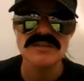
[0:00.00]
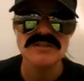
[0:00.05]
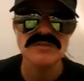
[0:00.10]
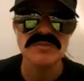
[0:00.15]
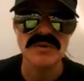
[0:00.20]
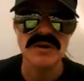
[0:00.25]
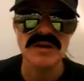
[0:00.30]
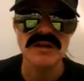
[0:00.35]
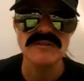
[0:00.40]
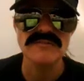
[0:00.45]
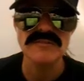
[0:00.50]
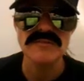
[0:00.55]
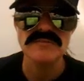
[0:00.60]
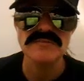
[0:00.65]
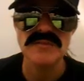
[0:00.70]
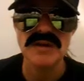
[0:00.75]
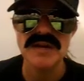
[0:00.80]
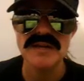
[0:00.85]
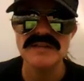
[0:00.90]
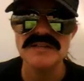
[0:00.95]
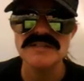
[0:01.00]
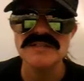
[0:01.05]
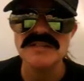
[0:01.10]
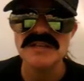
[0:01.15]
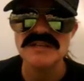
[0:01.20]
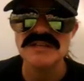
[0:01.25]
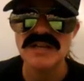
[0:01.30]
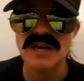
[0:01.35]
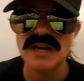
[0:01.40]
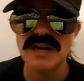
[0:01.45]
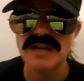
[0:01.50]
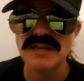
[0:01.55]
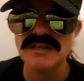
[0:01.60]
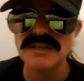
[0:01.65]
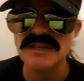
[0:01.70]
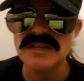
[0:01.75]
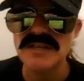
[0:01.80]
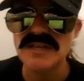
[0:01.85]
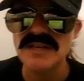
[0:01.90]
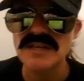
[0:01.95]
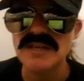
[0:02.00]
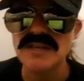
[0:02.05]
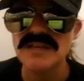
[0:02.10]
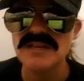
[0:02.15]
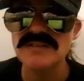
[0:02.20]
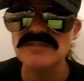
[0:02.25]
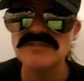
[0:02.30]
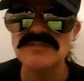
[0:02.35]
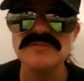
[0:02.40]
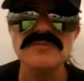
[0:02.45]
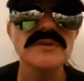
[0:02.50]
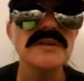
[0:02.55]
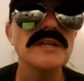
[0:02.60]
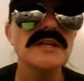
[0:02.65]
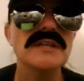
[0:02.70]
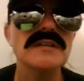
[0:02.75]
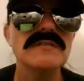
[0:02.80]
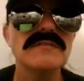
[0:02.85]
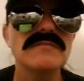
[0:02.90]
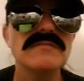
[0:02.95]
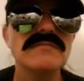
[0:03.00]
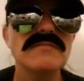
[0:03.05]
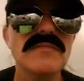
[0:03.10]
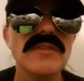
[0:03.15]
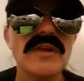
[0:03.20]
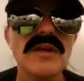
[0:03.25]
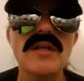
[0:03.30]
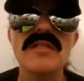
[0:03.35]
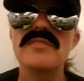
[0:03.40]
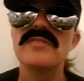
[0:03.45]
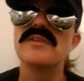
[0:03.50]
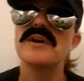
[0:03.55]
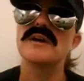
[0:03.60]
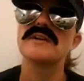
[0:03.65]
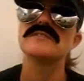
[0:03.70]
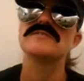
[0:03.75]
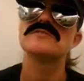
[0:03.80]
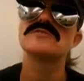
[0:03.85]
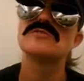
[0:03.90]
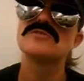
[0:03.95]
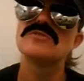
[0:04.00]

12 minus 9 is 3. That is